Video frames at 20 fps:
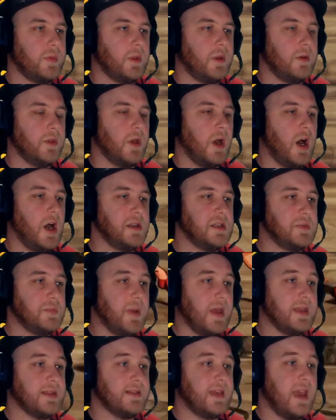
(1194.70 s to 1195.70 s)
The hardest
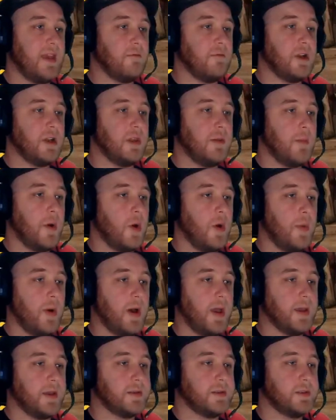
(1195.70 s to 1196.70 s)
bit is getting rid of the
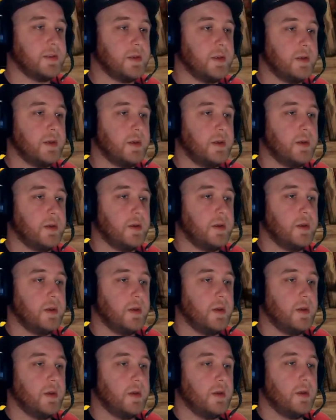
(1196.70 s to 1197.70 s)
motorbikes
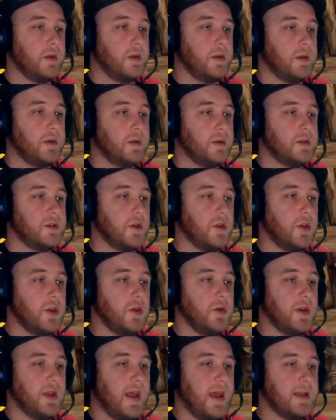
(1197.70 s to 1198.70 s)
so that
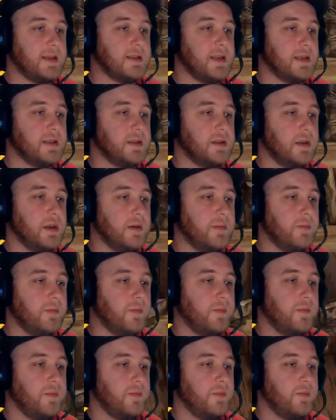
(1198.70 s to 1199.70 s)
you can access the
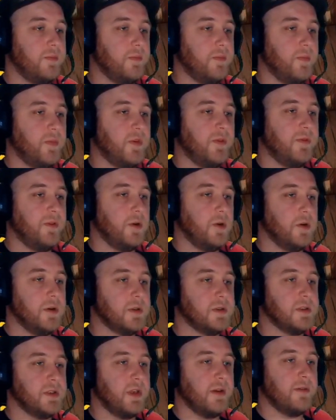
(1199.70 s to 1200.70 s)
food
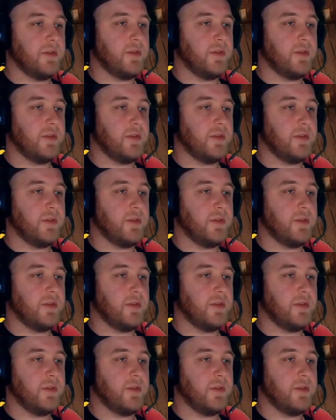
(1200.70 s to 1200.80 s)
and stuff